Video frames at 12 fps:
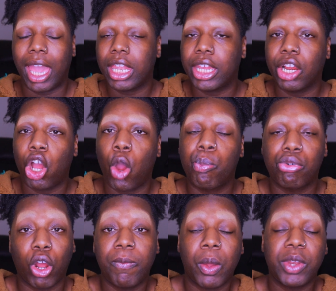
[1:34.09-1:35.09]
L A Girl
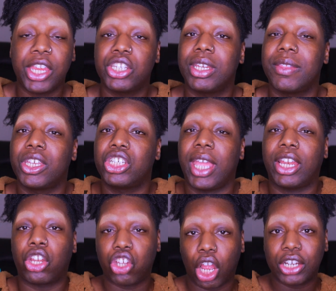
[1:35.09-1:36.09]
Pro Foundation in the
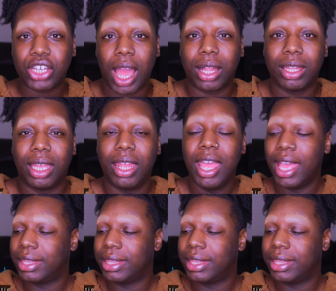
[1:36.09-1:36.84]
shade Dark Chocolate.